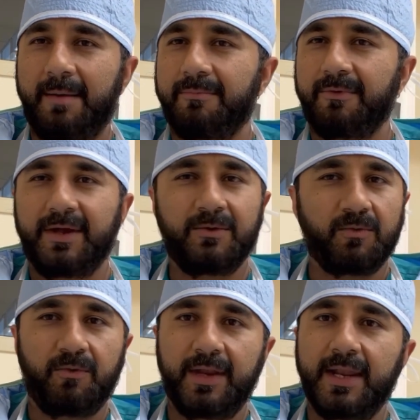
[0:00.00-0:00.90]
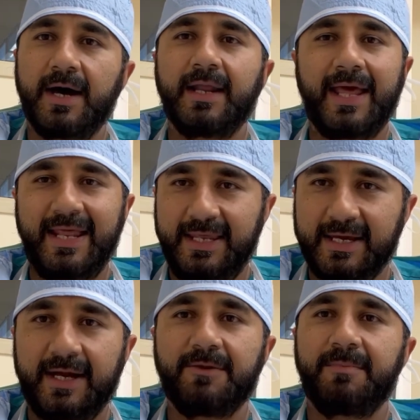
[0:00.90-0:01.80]
heparin or whatnot, any
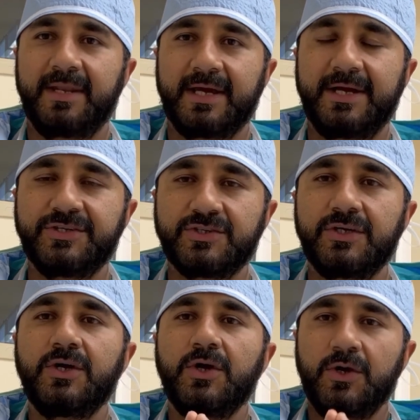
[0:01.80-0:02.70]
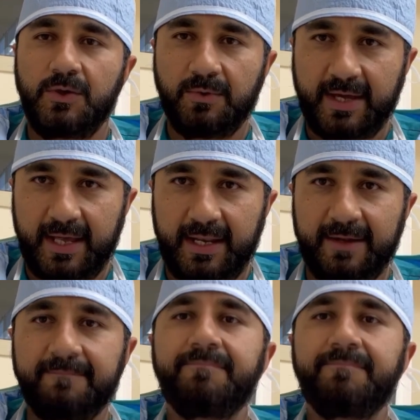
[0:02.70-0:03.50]
kind of medication, you get it.